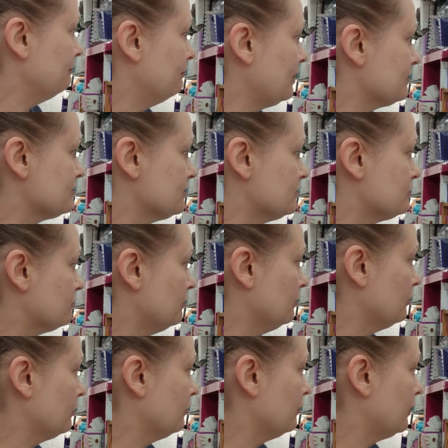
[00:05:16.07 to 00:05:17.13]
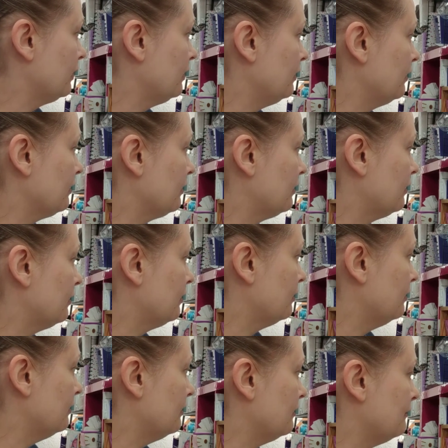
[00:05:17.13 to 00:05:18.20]
message real quick.
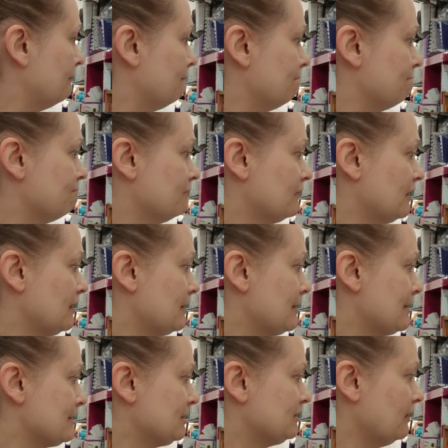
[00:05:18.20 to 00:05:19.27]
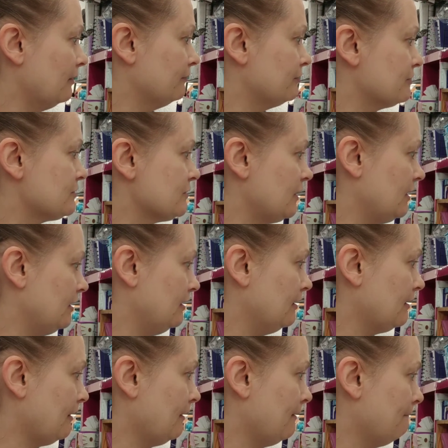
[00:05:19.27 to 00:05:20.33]
Now they're
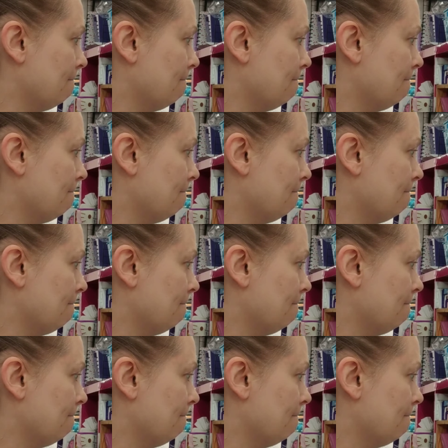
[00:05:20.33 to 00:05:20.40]
saying